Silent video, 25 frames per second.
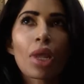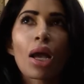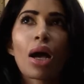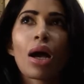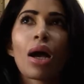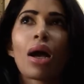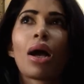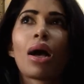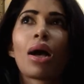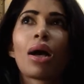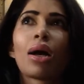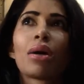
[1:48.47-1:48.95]

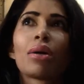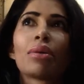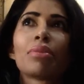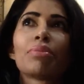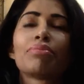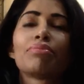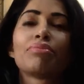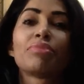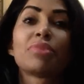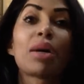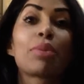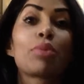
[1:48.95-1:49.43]

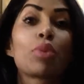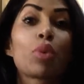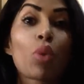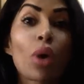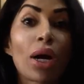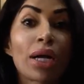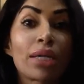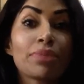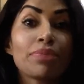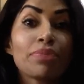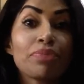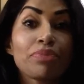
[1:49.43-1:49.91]
Number
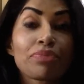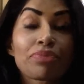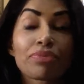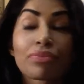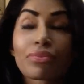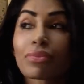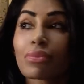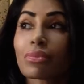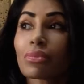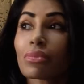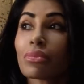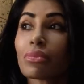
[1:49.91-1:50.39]
one,
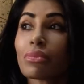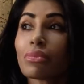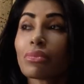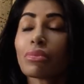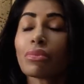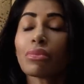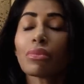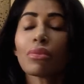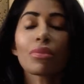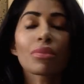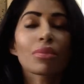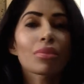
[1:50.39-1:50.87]

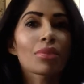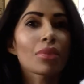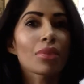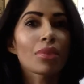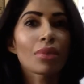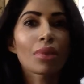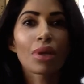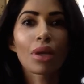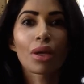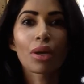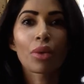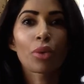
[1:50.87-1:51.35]

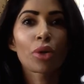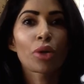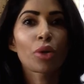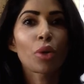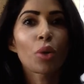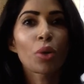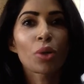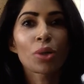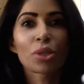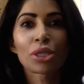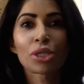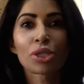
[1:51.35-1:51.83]
we're
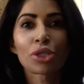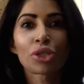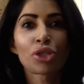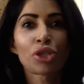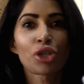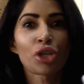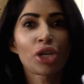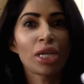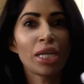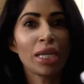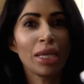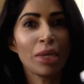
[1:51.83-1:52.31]
all on this
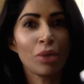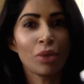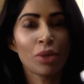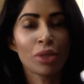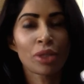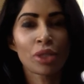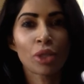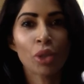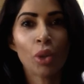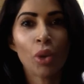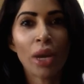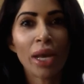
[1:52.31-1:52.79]
journey or
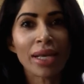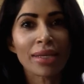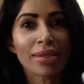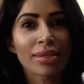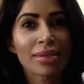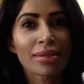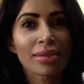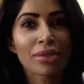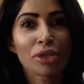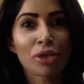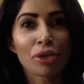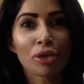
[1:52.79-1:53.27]
this
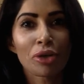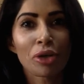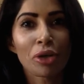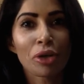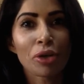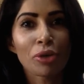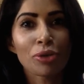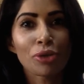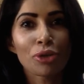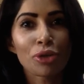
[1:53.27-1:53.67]
quest, you know,